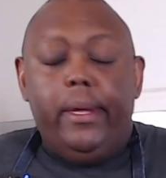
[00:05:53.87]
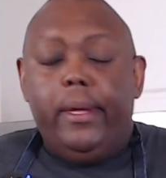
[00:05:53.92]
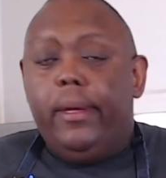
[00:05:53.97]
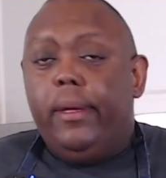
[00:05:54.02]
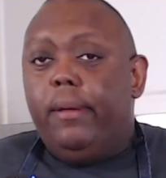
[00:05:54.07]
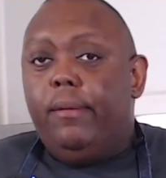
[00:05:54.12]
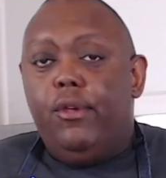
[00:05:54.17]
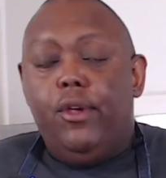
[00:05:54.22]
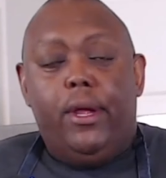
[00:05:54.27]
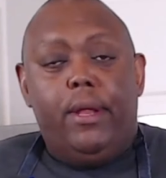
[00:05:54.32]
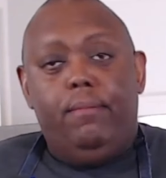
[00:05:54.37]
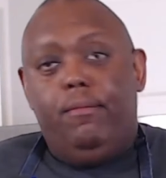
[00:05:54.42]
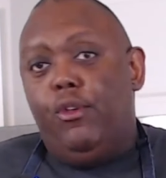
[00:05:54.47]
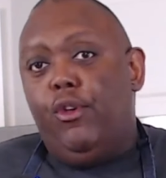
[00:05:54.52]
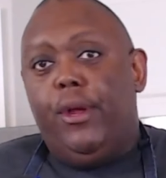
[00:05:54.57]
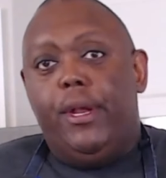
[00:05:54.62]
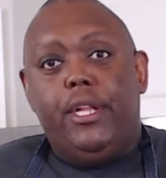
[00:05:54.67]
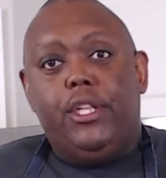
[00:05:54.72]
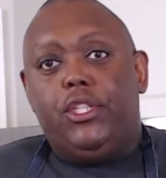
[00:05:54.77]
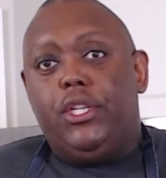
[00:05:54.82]
You
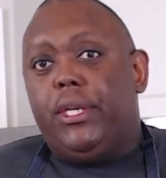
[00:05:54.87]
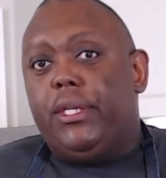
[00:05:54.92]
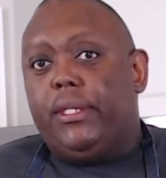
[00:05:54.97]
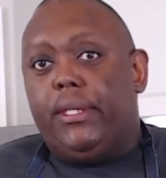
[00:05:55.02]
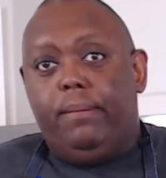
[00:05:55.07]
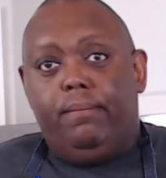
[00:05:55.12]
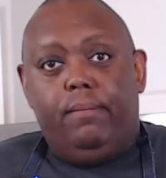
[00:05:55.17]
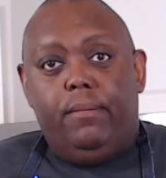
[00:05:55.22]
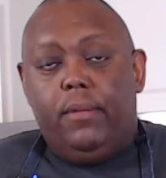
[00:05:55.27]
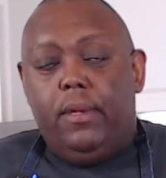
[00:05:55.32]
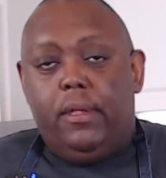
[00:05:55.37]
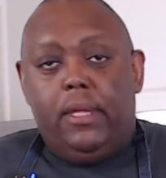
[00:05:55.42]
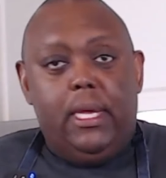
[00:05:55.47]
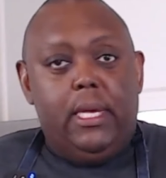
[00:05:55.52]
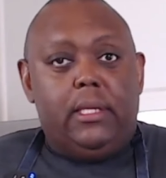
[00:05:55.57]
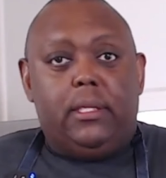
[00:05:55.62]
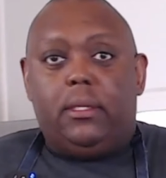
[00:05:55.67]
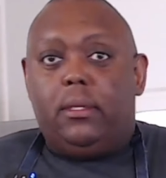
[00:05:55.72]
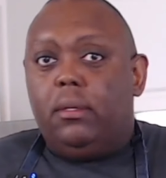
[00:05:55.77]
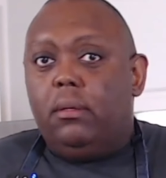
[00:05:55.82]
can adjust
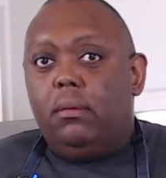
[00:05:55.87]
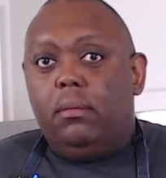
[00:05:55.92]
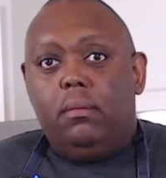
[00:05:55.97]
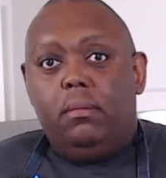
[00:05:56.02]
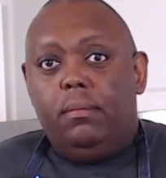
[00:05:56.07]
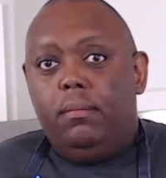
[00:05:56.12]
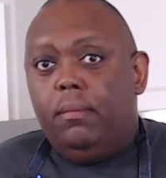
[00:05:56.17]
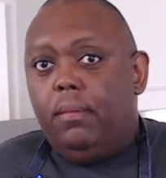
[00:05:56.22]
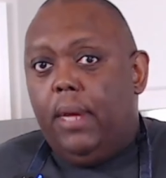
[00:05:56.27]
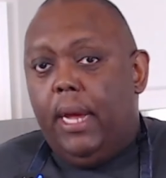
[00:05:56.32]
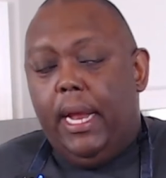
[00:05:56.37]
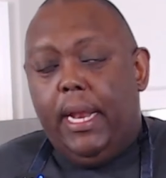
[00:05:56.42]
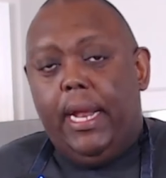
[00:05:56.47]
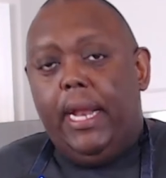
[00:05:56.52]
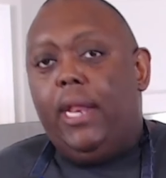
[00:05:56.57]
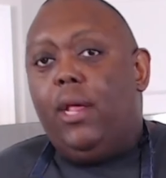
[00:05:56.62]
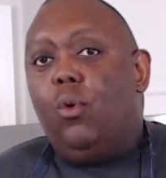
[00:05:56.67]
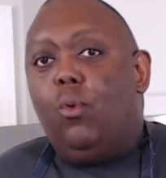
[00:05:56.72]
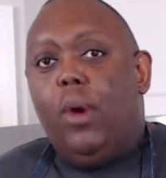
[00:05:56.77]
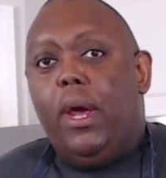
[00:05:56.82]
this in
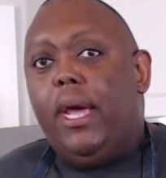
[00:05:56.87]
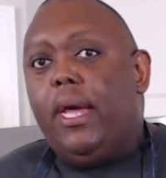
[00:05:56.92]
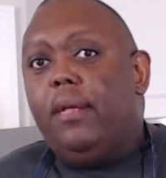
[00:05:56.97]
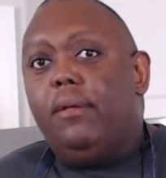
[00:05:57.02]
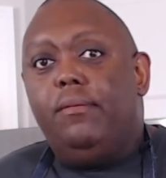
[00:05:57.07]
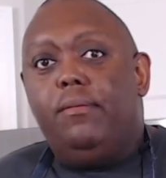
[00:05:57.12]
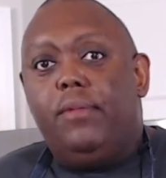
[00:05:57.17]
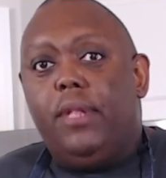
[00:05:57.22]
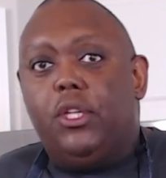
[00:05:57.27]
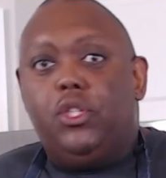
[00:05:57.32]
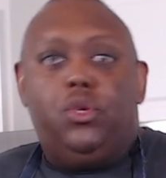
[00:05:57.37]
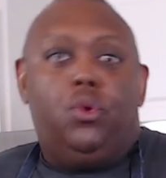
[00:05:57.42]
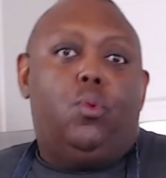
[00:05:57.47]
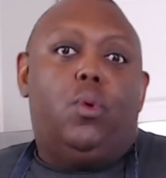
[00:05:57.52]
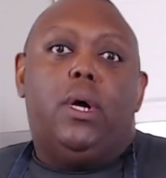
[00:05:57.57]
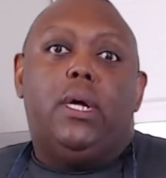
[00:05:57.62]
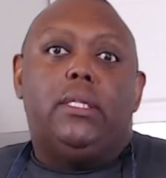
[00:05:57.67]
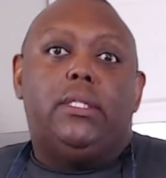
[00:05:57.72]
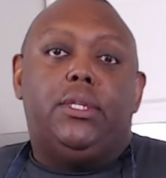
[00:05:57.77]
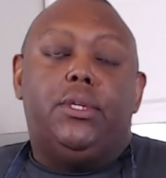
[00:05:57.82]
any way that you
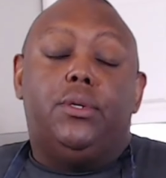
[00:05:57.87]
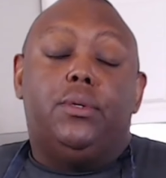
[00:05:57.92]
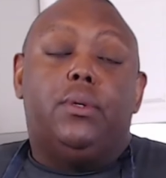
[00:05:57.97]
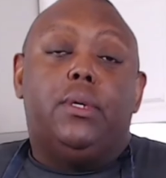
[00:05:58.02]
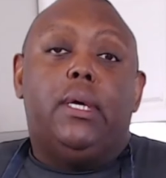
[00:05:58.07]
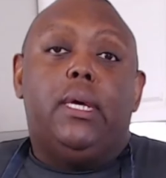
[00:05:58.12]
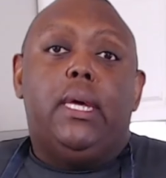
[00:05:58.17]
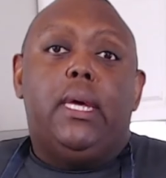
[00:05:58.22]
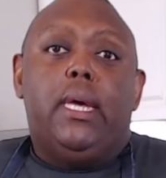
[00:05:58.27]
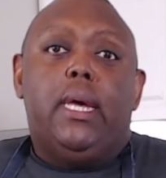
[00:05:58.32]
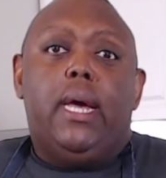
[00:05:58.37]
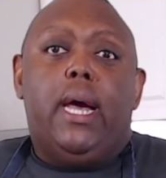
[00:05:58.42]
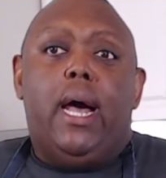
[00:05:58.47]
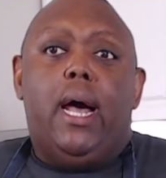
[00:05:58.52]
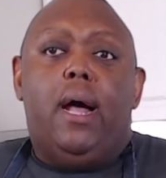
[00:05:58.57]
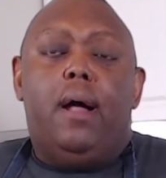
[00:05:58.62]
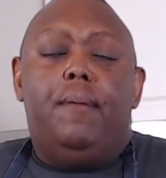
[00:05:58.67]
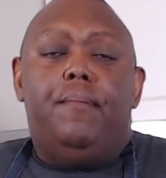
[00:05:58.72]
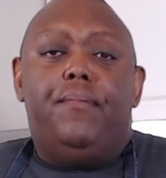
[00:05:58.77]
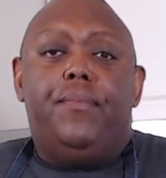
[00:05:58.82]
want to.
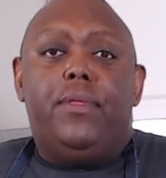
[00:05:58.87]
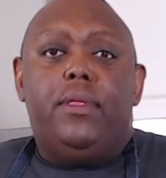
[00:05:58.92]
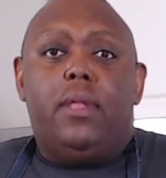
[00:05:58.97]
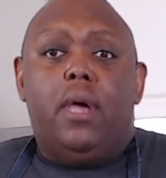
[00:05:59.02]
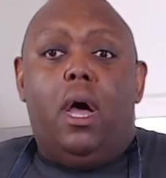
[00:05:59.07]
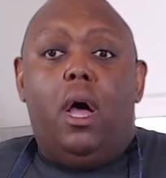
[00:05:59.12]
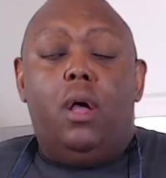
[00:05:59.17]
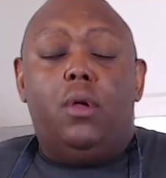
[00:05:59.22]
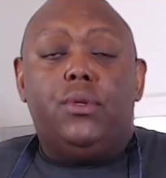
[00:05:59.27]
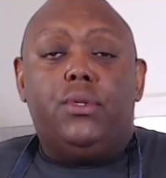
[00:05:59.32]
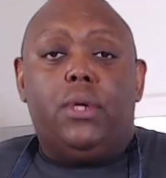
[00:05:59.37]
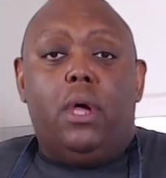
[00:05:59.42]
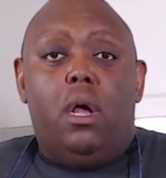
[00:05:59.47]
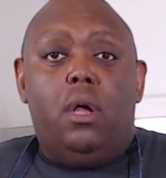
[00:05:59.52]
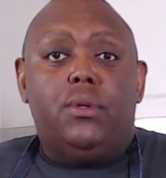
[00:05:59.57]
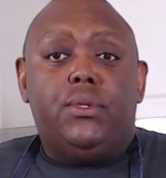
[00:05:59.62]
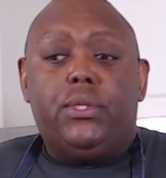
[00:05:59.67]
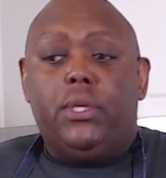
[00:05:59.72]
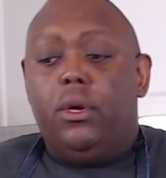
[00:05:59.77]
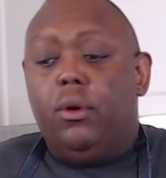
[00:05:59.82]

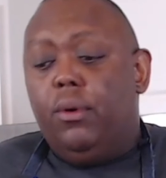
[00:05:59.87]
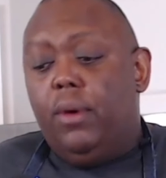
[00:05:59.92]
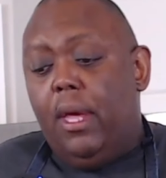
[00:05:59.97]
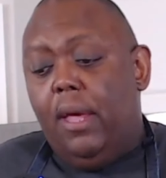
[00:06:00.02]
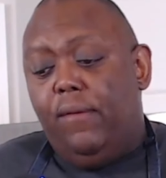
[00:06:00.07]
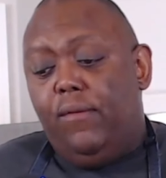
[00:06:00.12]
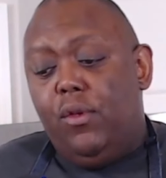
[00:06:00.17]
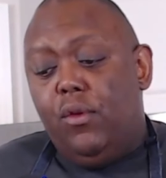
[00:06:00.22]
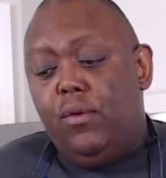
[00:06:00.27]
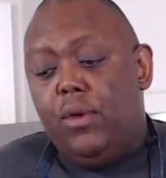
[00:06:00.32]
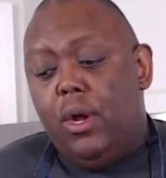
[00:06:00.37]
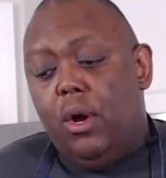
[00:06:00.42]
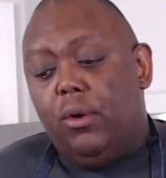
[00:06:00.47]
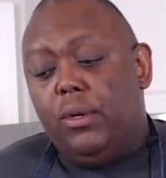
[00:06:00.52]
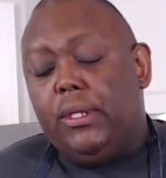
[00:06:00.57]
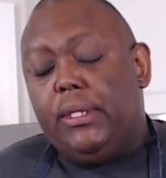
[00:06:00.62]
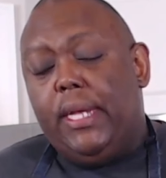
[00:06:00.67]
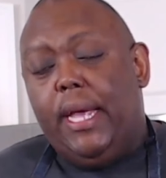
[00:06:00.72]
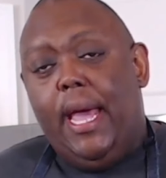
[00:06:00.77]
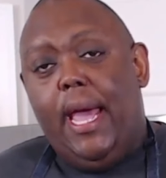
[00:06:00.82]
Also, if you
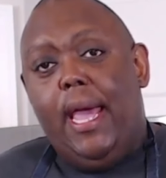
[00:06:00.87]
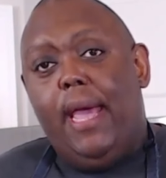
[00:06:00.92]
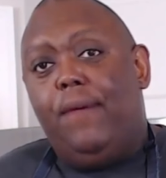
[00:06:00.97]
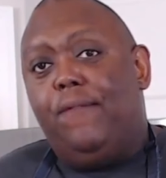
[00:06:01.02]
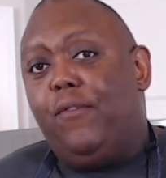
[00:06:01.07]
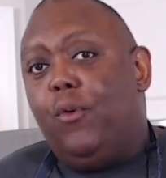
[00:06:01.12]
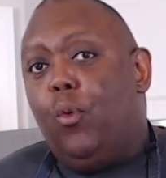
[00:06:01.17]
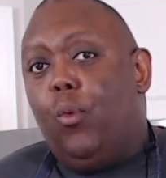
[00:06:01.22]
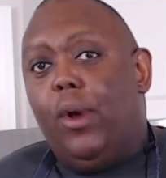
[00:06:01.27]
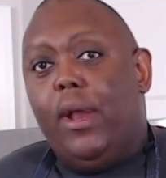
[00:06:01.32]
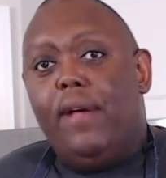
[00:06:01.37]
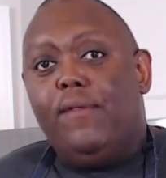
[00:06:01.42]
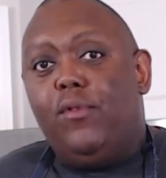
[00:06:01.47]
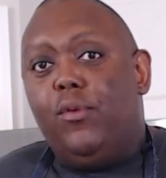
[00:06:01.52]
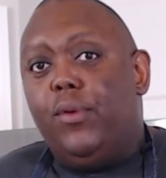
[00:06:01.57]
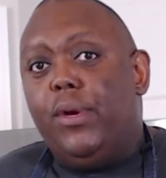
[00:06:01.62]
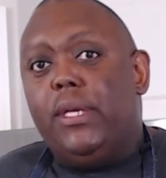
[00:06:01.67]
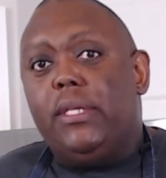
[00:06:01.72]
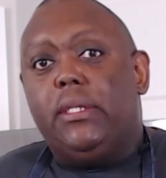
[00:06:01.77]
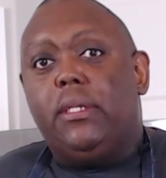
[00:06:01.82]
notice that, hey, for whatever
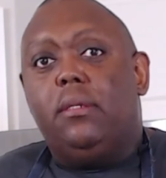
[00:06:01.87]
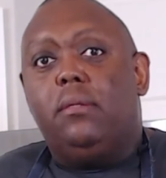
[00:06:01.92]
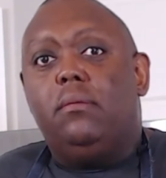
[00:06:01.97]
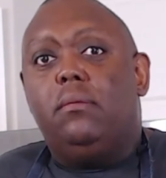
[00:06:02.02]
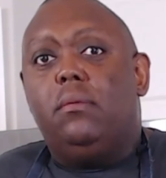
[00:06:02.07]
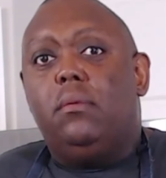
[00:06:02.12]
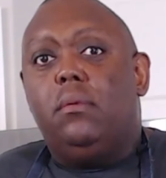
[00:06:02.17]
reason,